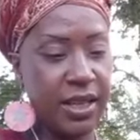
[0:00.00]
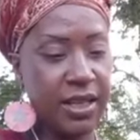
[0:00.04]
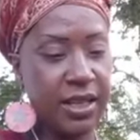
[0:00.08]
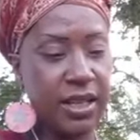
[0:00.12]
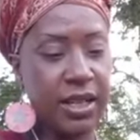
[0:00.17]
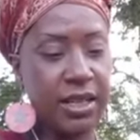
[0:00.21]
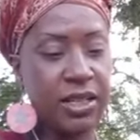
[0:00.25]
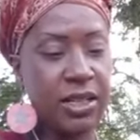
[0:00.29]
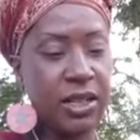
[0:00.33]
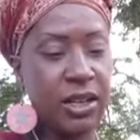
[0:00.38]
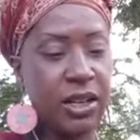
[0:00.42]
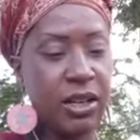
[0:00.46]

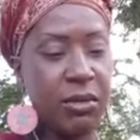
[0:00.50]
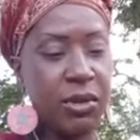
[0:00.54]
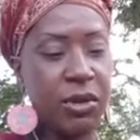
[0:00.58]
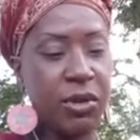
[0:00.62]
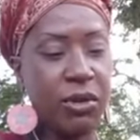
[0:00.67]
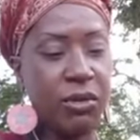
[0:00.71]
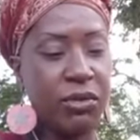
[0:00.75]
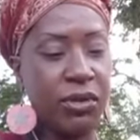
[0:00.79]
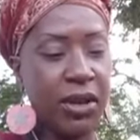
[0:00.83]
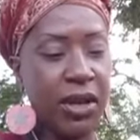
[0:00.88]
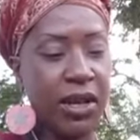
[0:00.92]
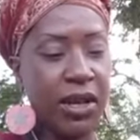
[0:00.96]
That's all right. I'm going to
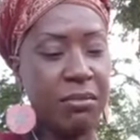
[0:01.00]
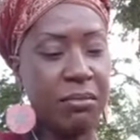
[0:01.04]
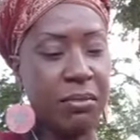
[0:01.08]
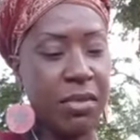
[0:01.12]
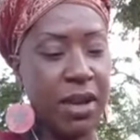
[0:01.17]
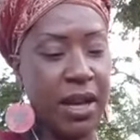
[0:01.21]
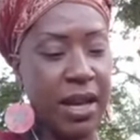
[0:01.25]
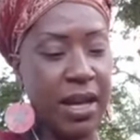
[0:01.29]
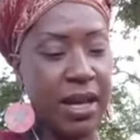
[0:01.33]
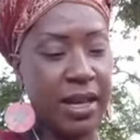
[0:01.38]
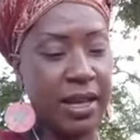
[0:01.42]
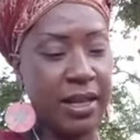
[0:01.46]
go find
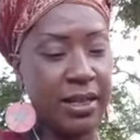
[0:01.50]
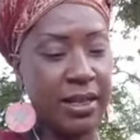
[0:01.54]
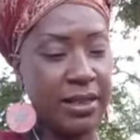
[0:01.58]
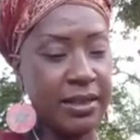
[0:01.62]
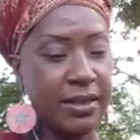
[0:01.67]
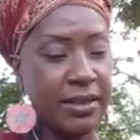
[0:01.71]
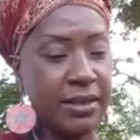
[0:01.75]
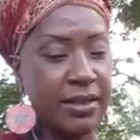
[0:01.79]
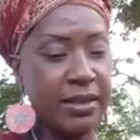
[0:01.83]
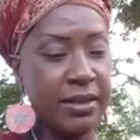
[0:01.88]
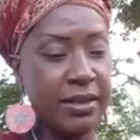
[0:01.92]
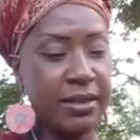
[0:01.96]
mine.
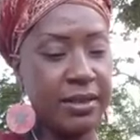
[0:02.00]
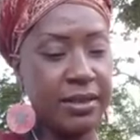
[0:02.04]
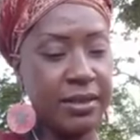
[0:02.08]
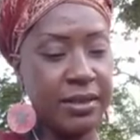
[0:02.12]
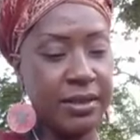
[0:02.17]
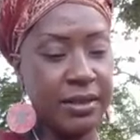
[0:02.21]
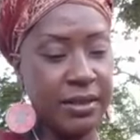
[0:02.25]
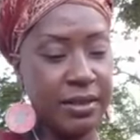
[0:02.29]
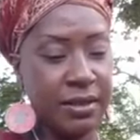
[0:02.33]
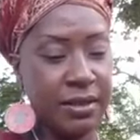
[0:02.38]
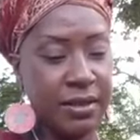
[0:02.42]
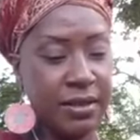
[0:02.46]

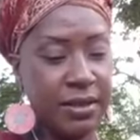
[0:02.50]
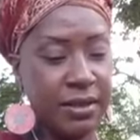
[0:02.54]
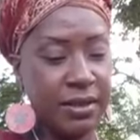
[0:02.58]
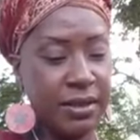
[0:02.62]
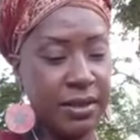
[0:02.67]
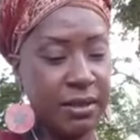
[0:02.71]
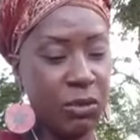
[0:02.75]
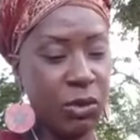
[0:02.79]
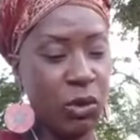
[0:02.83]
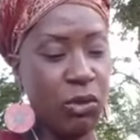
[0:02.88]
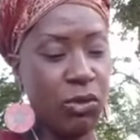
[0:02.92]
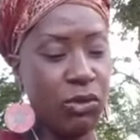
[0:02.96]

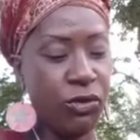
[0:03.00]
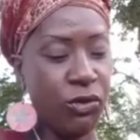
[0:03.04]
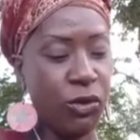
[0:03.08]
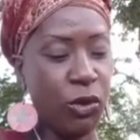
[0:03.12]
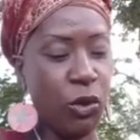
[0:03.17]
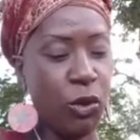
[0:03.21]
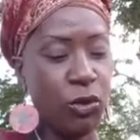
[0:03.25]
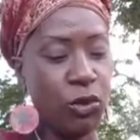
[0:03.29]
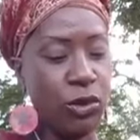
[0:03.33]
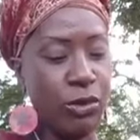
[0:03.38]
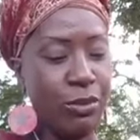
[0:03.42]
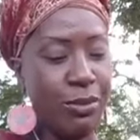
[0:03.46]
I'm going to
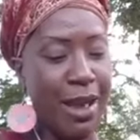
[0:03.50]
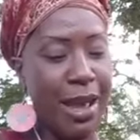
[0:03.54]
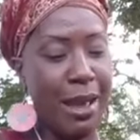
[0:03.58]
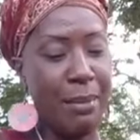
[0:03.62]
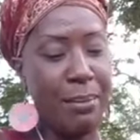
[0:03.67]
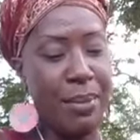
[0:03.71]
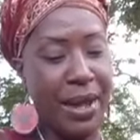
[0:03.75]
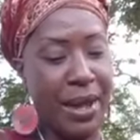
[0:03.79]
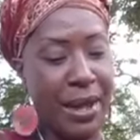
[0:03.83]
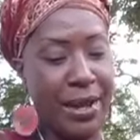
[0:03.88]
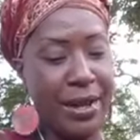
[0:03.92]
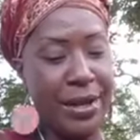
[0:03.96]
go to my
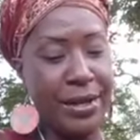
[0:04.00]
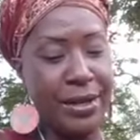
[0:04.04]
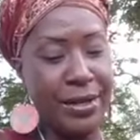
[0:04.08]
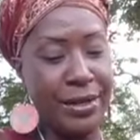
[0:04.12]
page